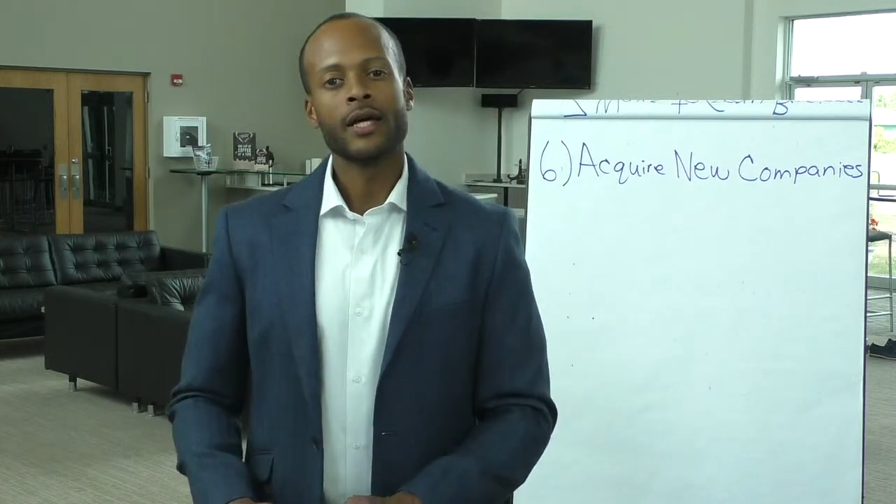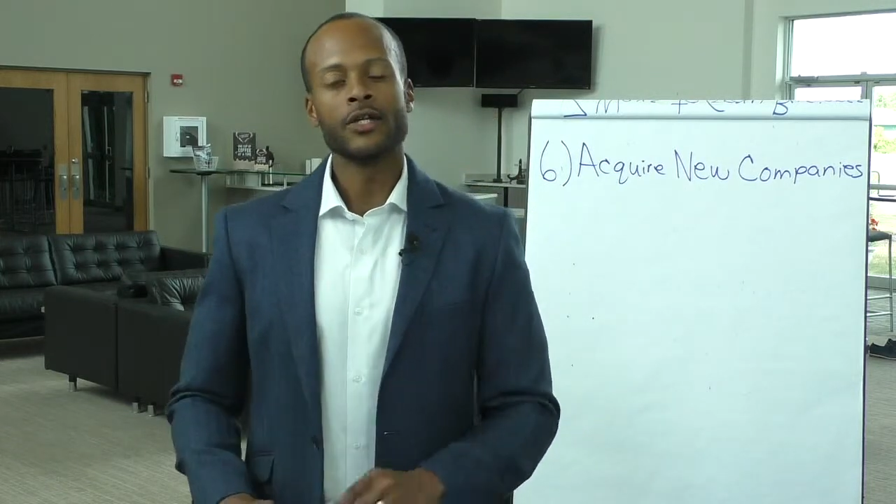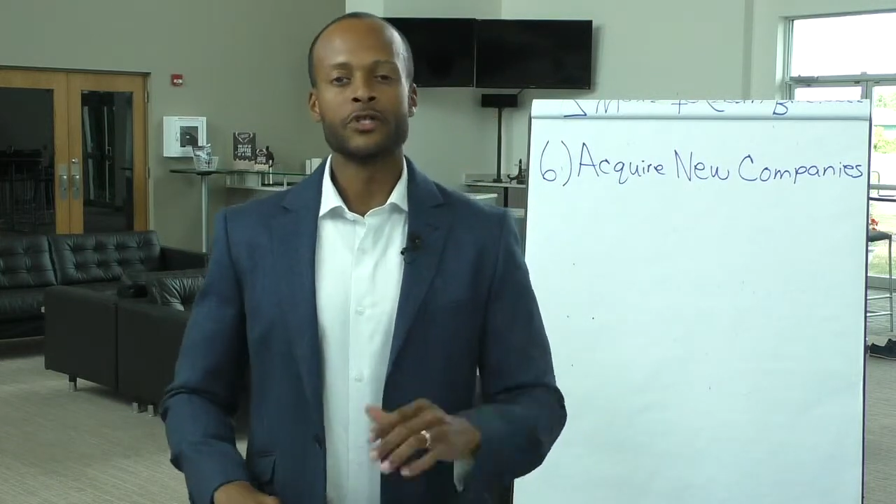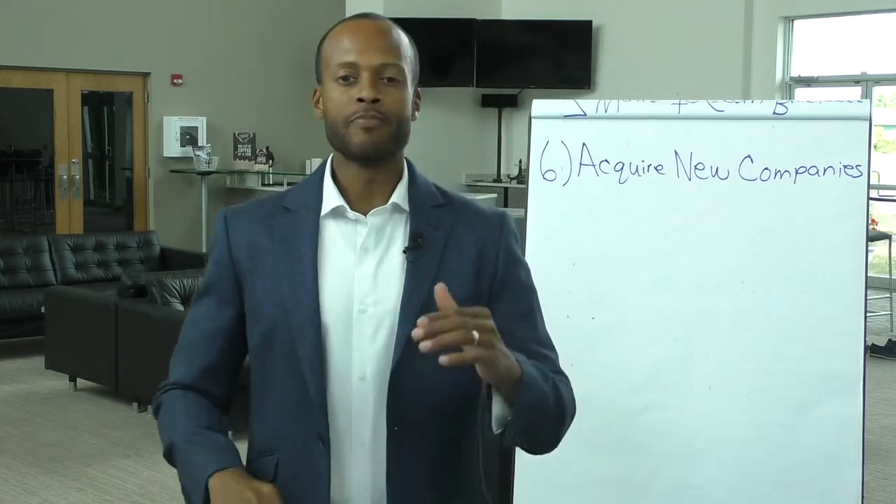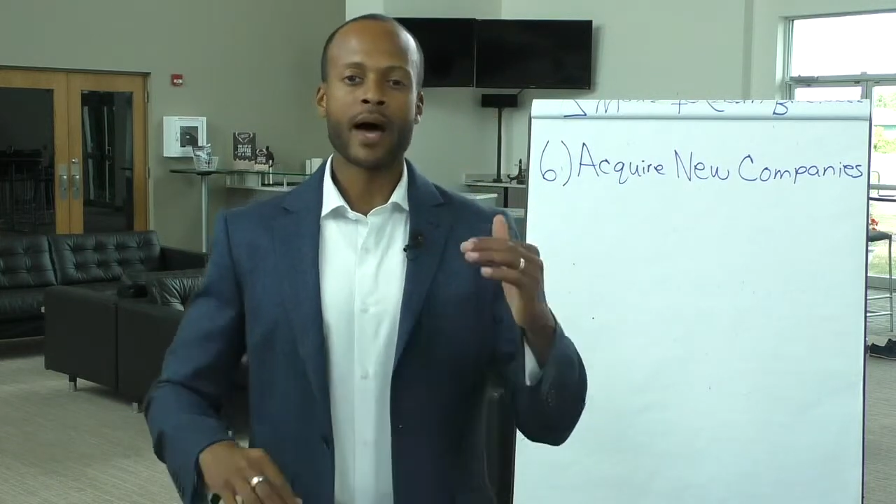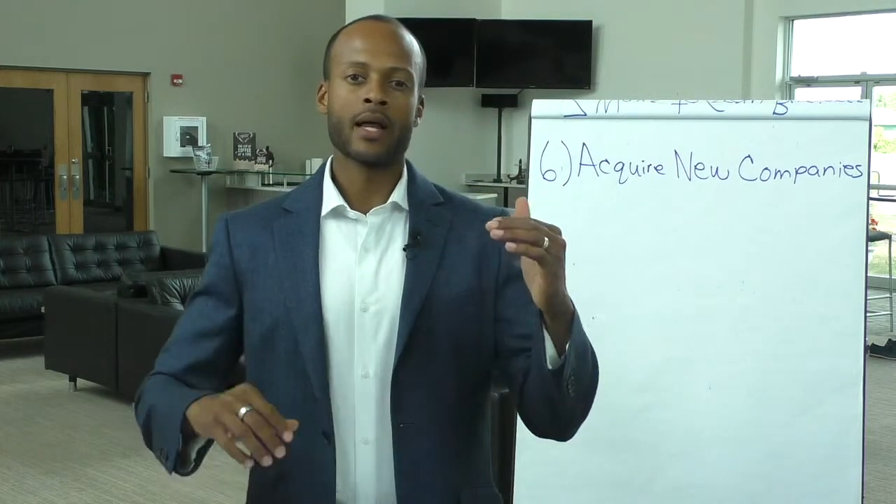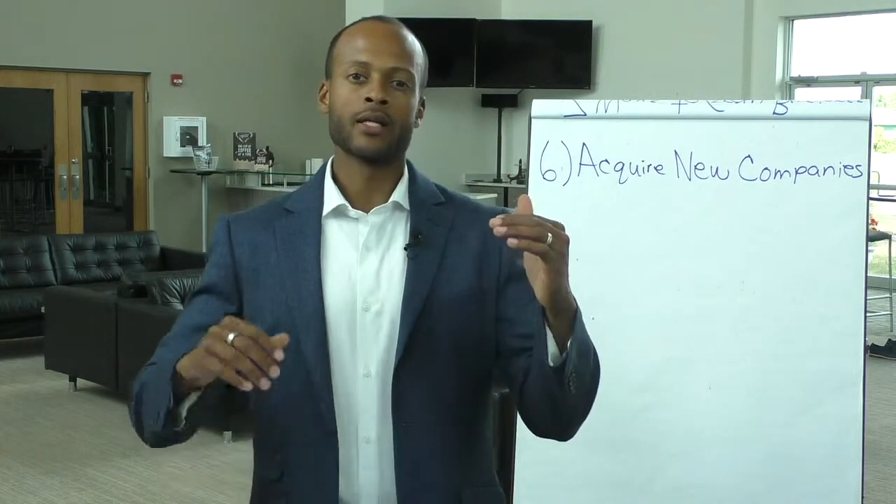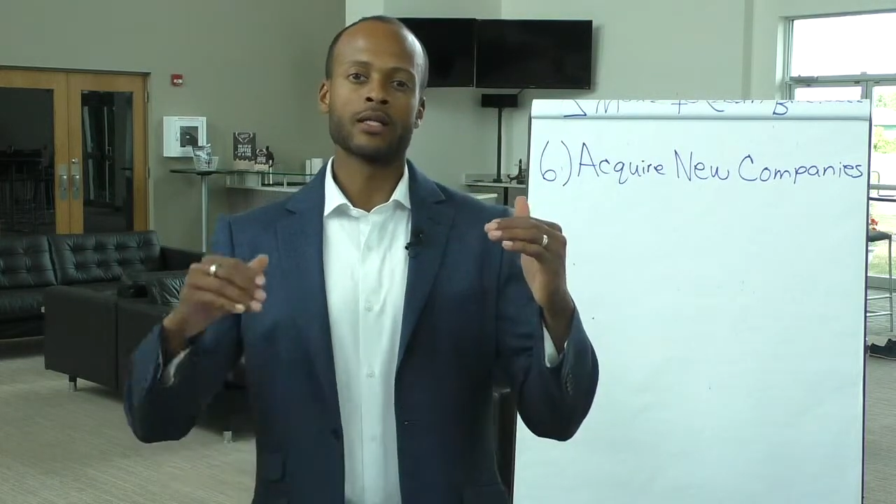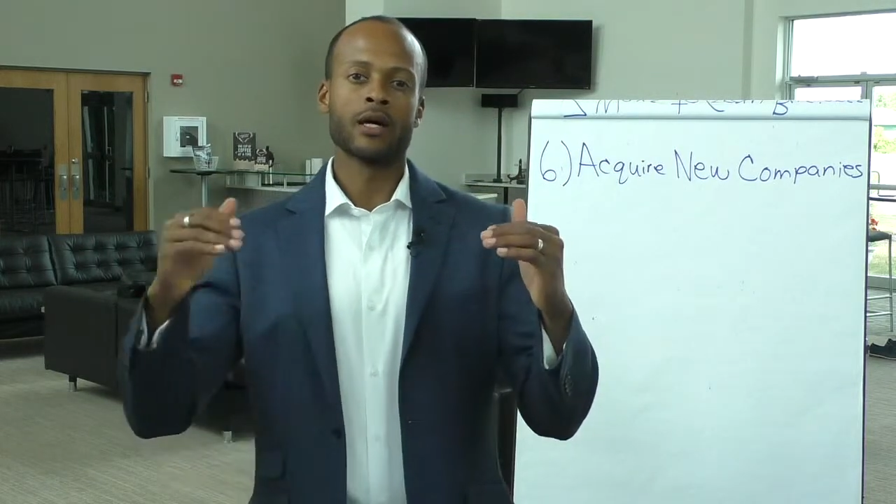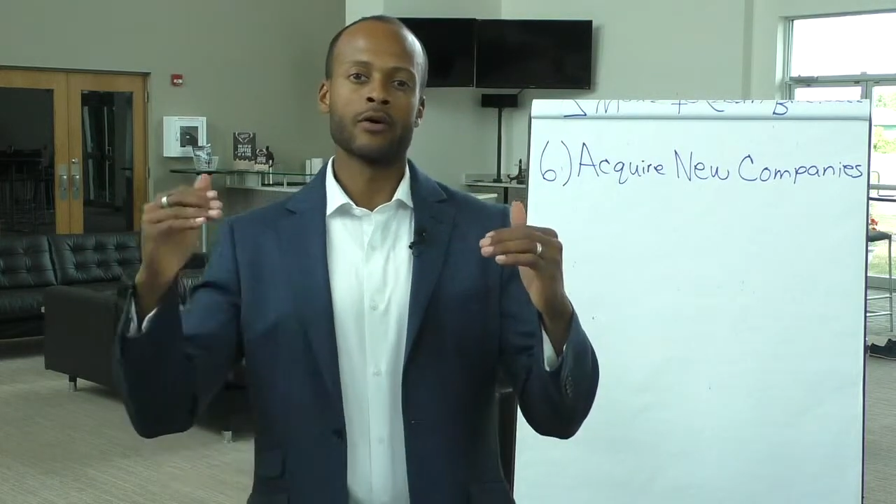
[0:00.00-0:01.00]
is the
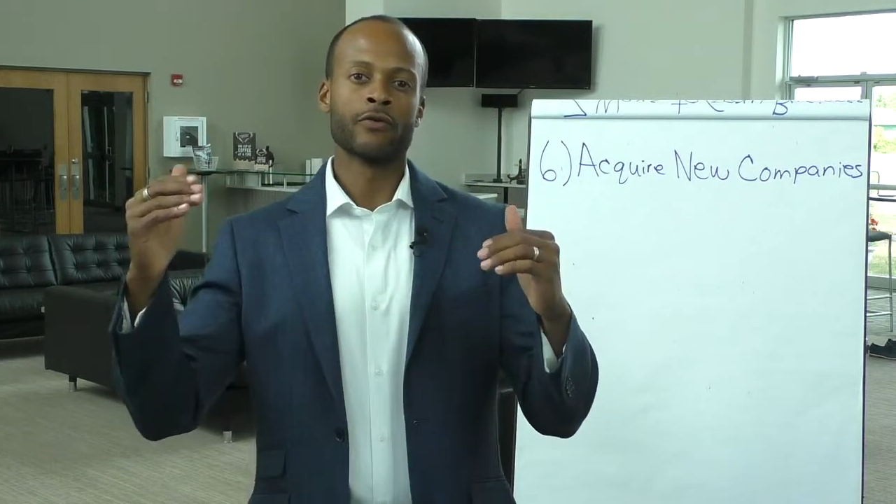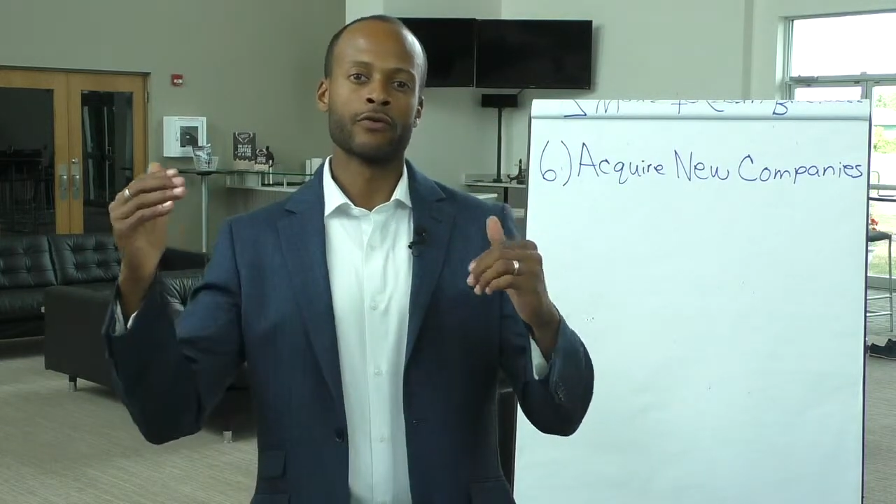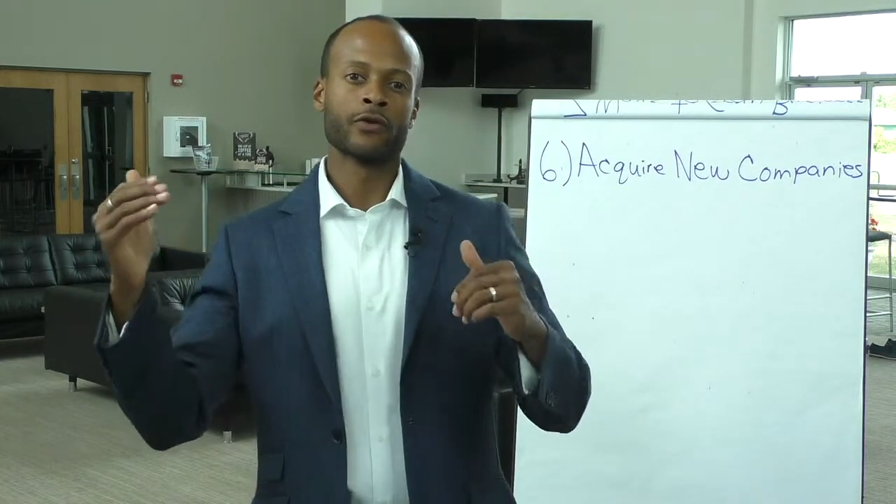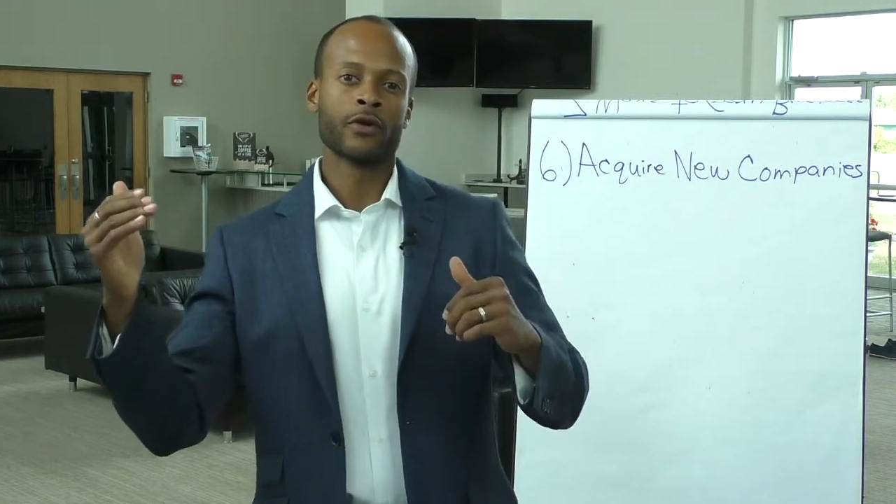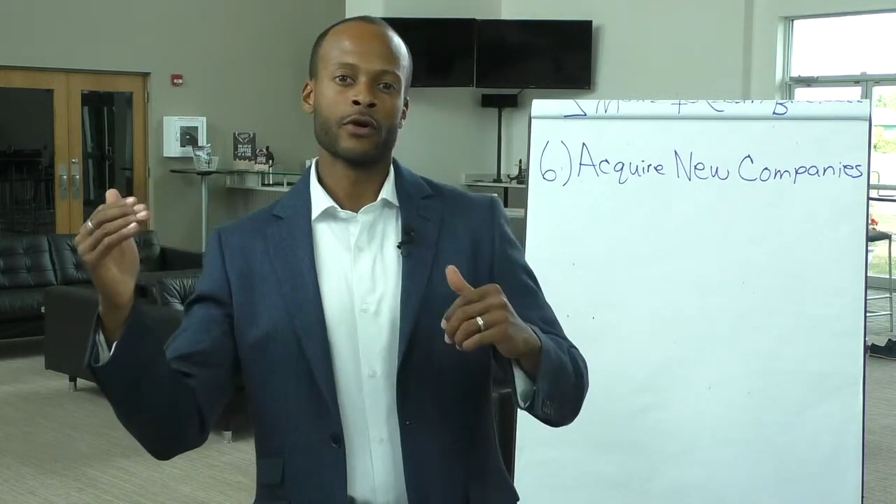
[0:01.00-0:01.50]
balance of